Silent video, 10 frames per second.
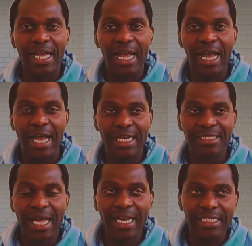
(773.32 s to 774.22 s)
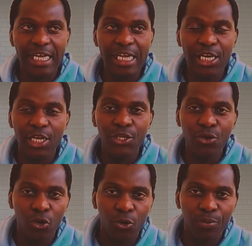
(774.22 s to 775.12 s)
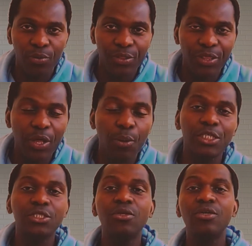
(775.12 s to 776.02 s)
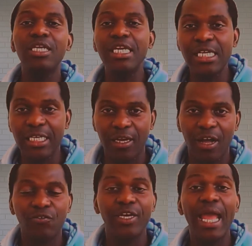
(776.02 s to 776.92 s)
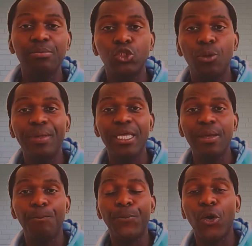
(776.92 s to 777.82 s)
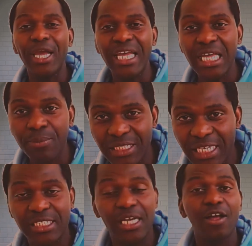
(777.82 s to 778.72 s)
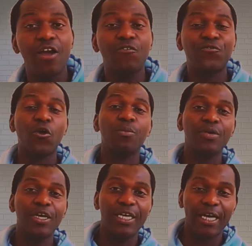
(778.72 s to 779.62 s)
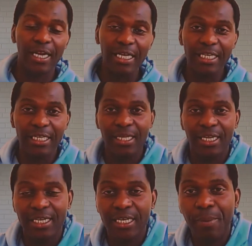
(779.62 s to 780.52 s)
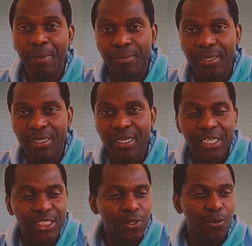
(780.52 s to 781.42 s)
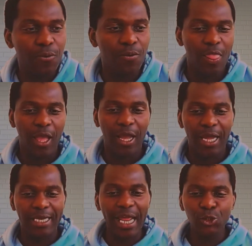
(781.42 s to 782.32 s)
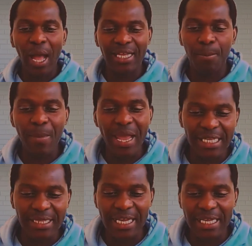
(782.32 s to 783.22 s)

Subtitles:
started in Europe, there was no need for them to be prohibited from reading the Bible. So that is why there are many things that